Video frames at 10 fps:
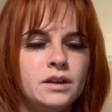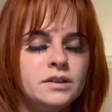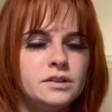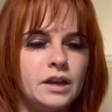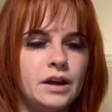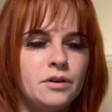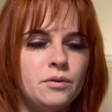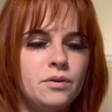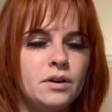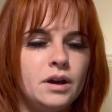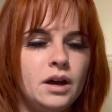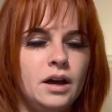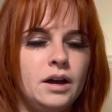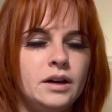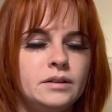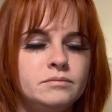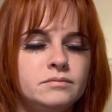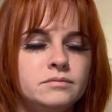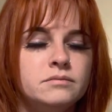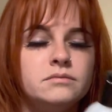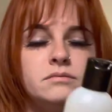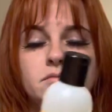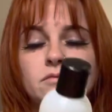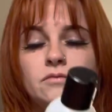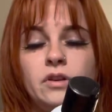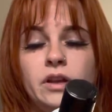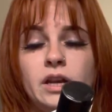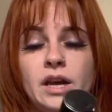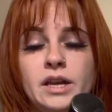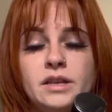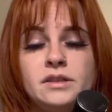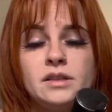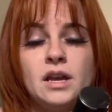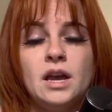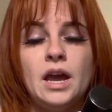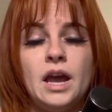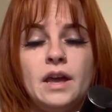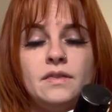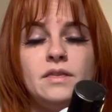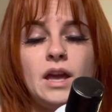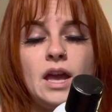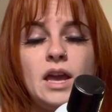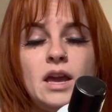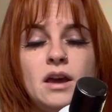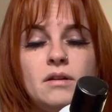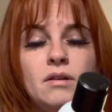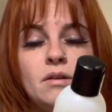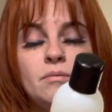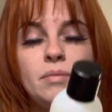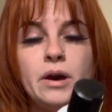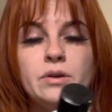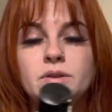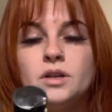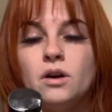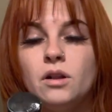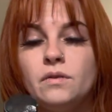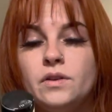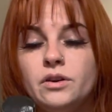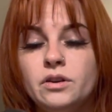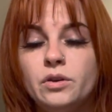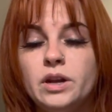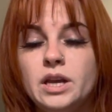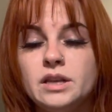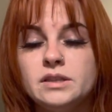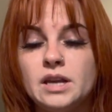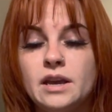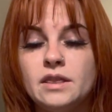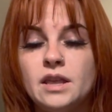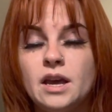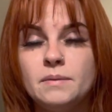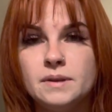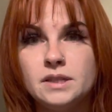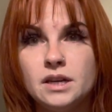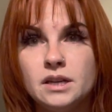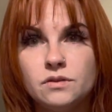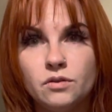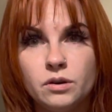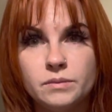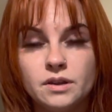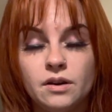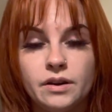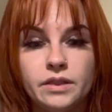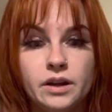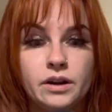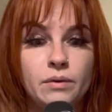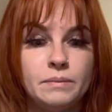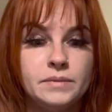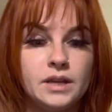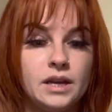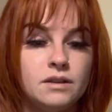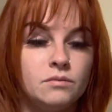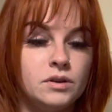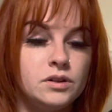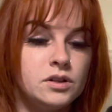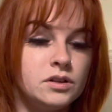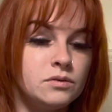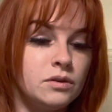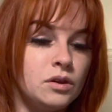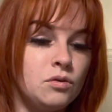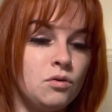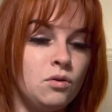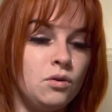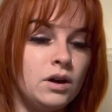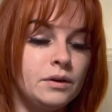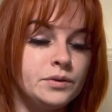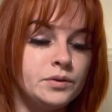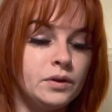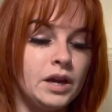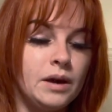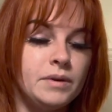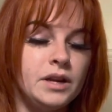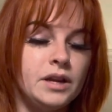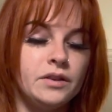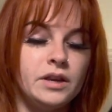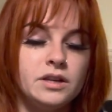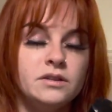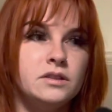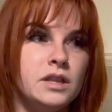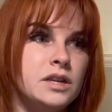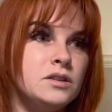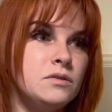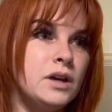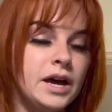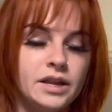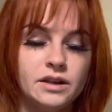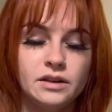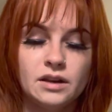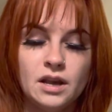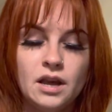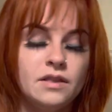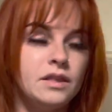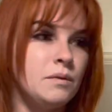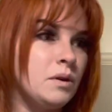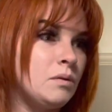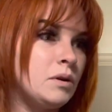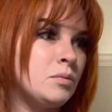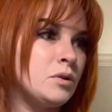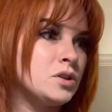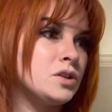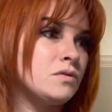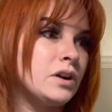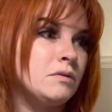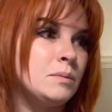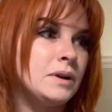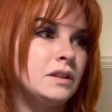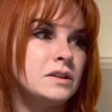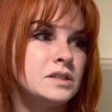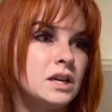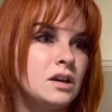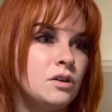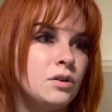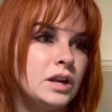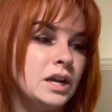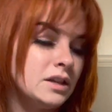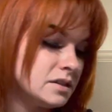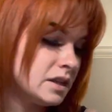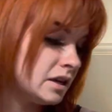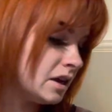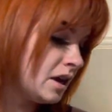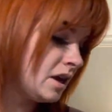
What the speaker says: so really nice. And they post all of their ingredients and the MSDS forms on their website, which is really cool. I was really happy to hear they do that, and they really want to push for everybody listing ingredients, and